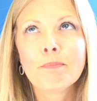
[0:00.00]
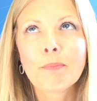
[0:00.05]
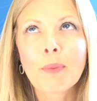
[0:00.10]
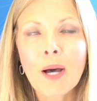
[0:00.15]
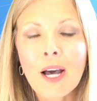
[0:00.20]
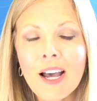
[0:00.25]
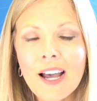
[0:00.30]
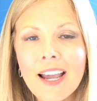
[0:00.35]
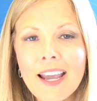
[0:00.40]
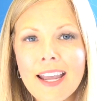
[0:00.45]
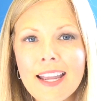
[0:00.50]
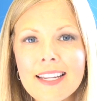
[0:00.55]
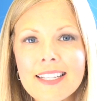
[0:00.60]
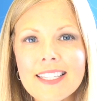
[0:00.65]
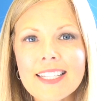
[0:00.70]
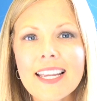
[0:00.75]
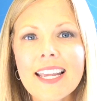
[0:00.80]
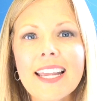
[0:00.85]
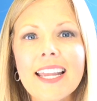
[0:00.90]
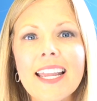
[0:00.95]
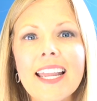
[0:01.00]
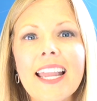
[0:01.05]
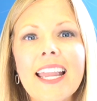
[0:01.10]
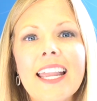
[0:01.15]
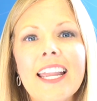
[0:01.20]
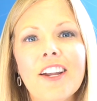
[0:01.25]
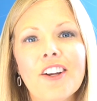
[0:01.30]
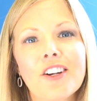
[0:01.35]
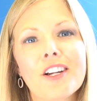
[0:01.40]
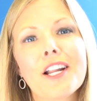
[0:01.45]
But
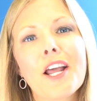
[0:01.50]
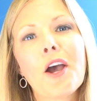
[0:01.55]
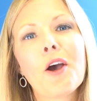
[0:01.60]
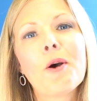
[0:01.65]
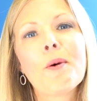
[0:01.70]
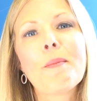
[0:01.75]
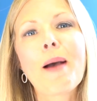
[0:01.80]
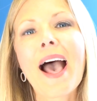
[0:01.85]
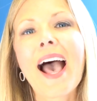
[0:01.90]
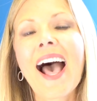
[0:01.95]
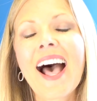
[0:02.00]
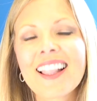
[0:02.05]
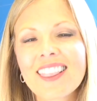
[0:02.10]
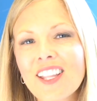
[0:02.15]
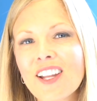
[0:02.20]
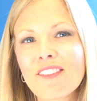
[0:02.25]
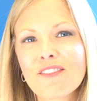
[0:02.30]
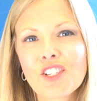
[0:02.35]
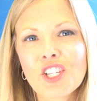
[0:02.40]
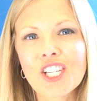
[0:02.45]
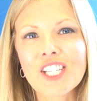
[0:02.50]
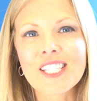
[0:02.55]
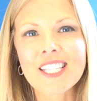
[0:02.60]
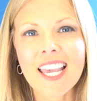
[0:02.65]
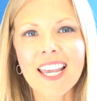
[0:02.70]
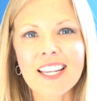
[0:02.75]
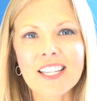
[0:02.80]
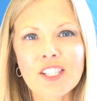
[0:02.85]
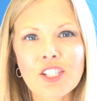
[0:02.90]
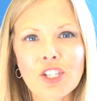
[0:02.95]
here at home, I love
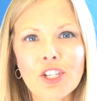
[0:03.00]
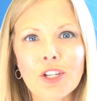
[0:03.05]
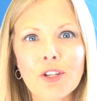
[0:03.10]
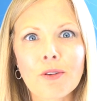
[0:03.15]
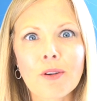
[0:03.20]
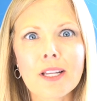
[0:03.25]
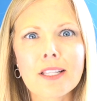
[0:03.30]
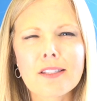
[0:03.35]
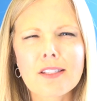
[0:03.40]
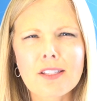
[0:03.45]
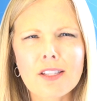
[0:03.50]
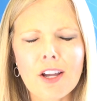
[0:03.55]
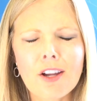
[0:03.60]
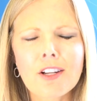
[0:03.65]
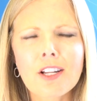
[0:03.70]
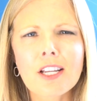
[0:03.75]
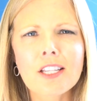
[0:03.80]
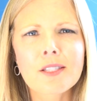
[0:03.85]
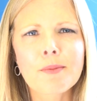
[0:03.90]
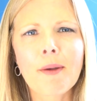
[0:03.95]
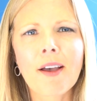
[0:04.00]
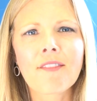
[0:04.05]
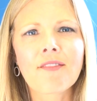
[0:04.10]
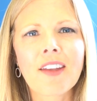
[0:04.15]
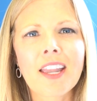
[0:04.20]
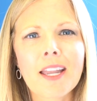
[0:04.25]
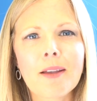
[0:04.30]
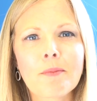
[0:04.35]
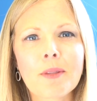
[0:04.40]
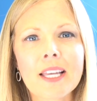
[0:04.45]
cheesecakes too, and so does my
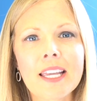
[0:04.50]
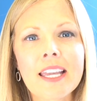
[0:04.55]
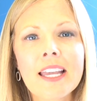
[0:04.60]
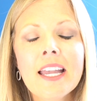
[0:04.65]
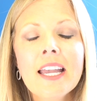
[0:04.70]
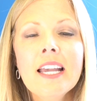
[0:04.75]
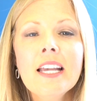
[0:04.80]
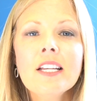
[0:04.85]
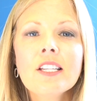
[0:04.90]
family.